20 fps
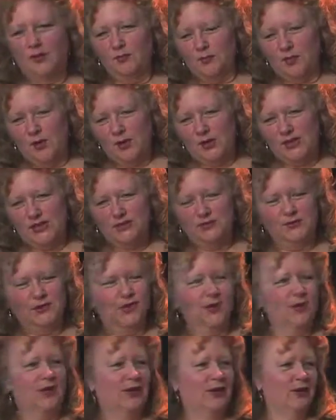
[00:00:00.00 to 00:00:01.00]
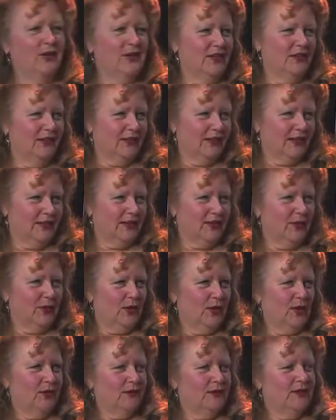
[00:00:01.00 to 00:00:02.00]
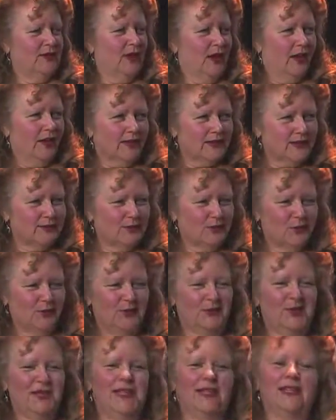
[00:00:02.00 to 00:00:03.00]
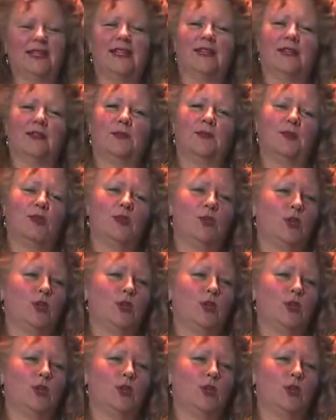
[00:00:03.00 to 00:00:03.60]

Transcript: parts of our area that are not 408,